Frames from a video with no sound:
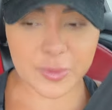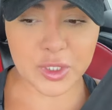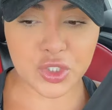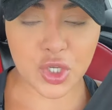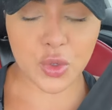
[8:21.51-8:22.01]

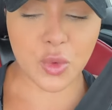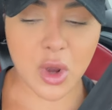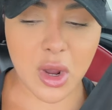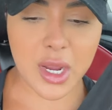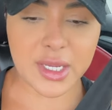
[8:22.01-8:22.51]
So
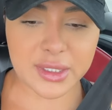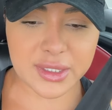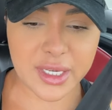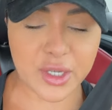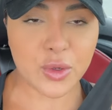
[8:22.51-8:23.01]
I
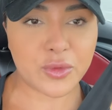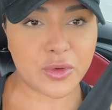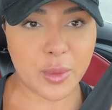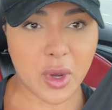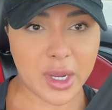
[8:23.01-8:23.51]
sent over
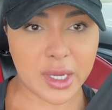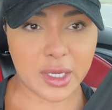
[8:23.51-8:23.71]
my